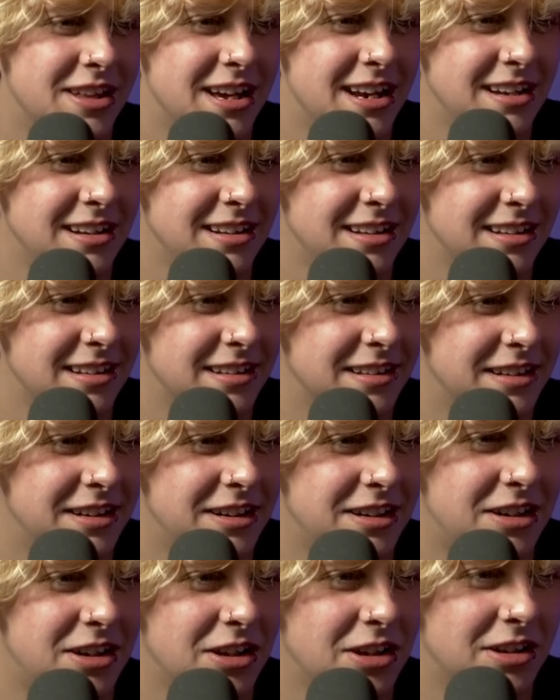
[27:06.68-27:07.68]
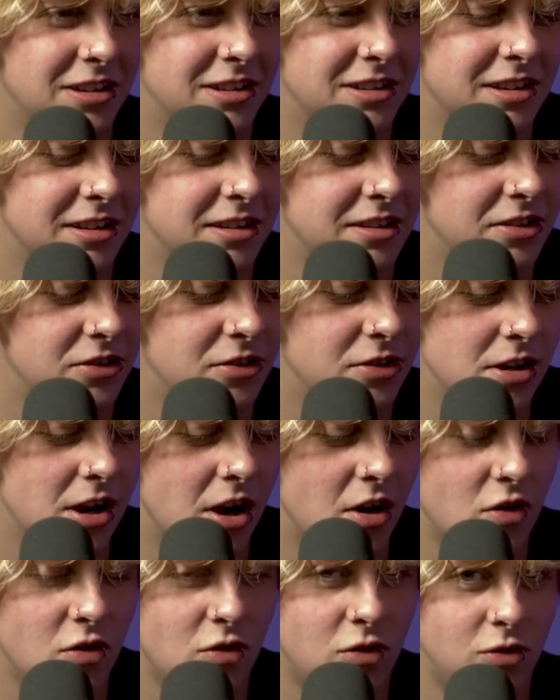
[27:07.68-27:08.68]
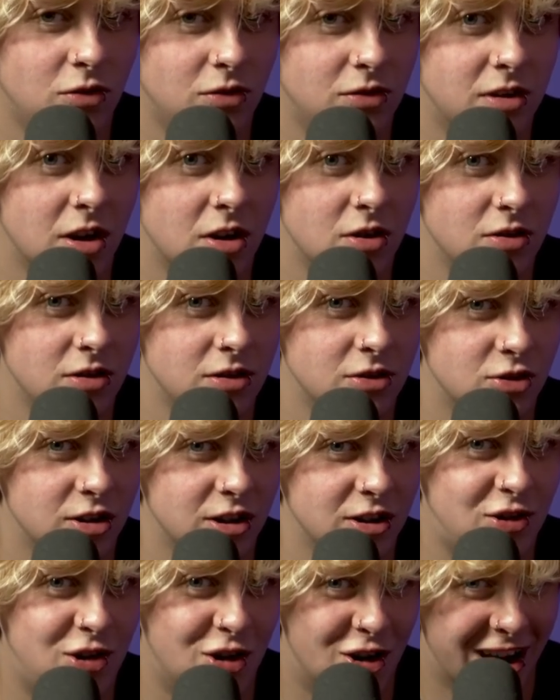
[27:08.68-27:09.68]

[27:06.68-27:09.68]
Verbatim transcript: well, then you're good to no, don't drink